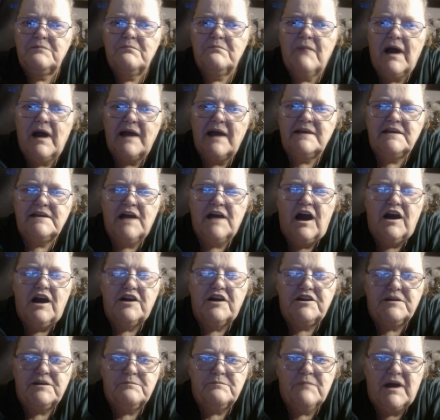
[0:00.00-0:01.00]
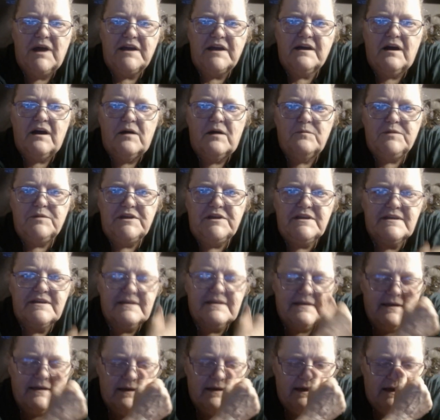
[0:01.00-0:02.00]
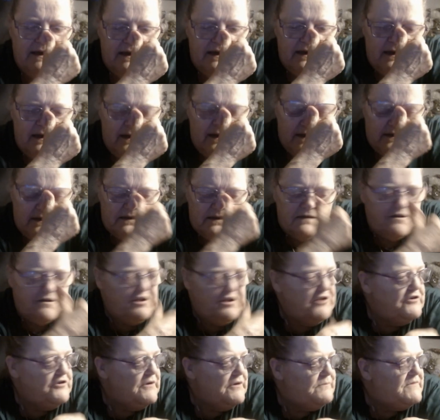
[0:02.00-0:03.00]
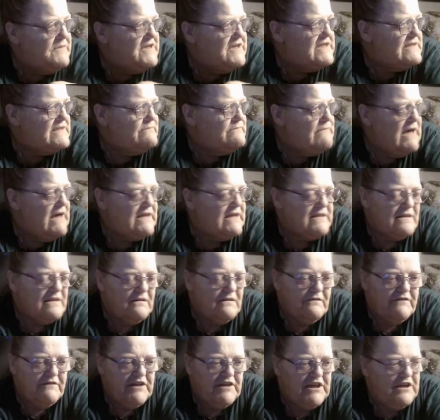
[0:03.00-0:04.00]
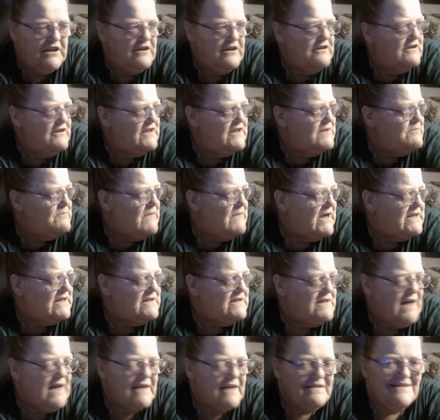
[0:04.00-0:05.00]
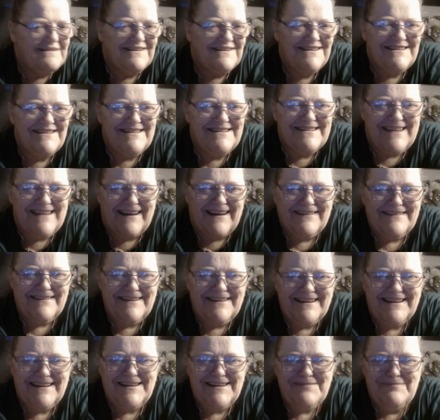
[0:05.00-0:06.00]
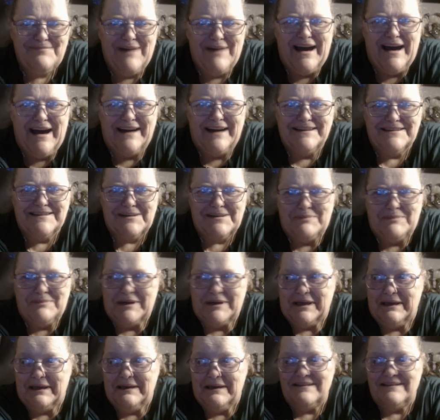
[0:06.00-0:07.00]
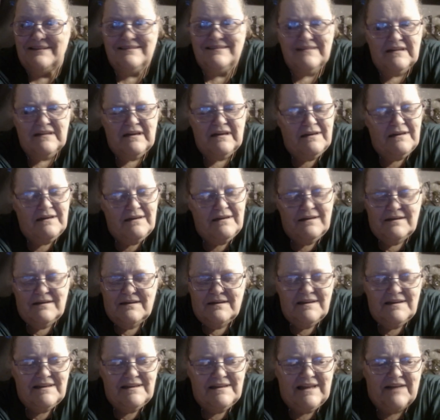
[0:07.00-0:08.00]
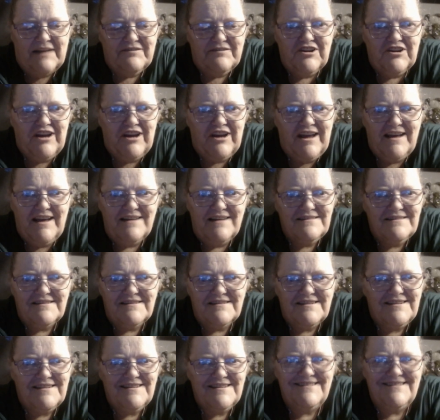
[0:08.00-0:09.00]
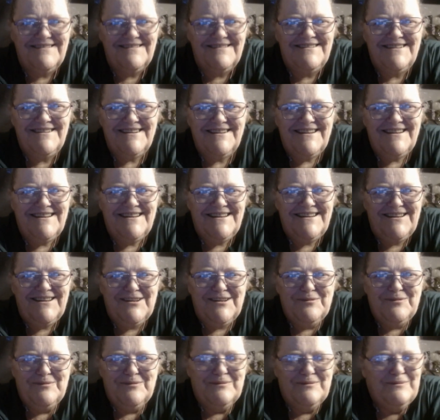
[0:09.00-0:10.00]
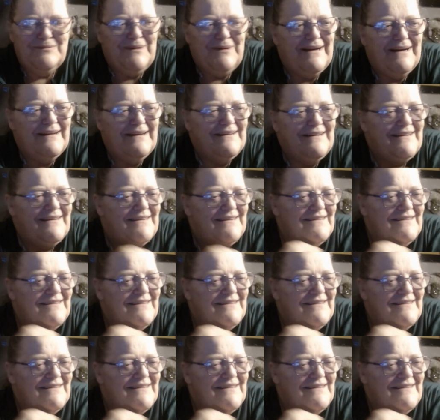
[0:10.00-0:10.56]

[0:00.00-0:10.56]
my yarn in my cubbies, clear up this mess over here, and then my desk is starting to get piled up again. It never ends. But